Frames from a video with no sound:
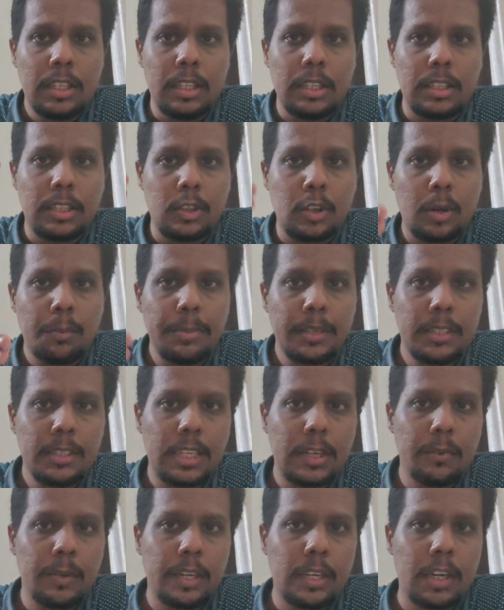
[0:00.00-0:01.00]
the
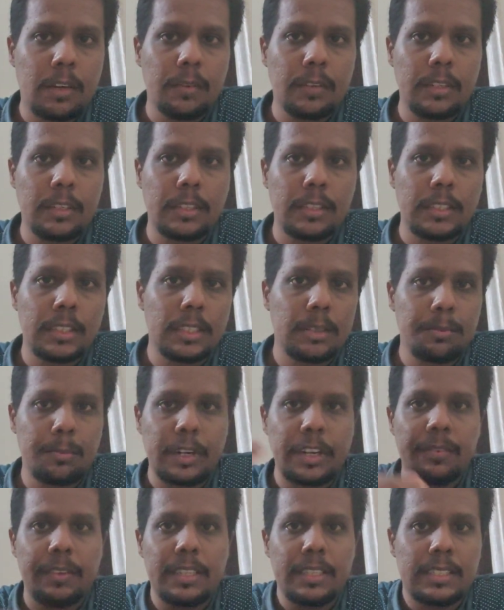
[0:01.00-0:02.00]
topics that were covered in the
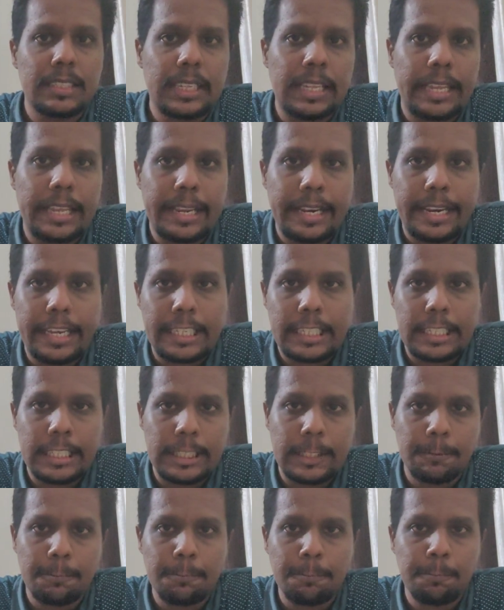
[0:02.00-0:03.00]
previous
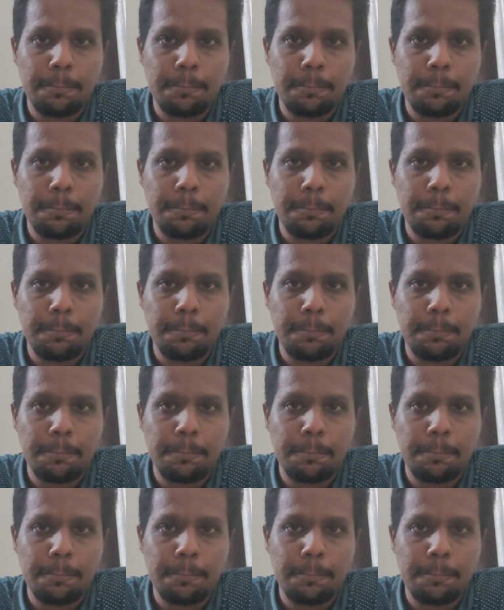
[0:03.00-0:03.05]
lecture.